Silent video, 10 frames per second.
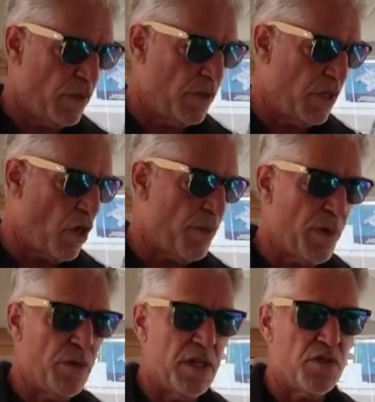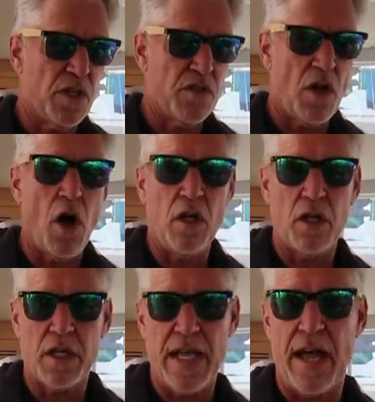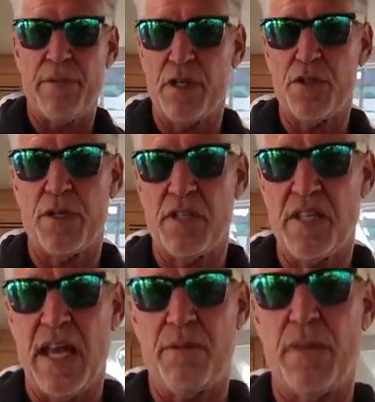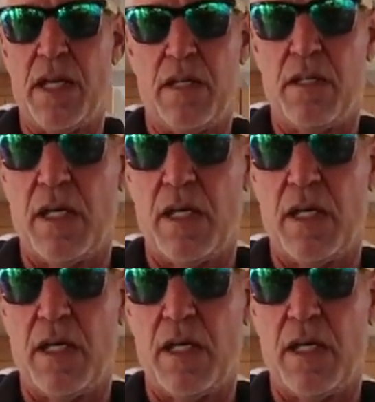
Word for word: that our boat is all our cabinetry is handmade.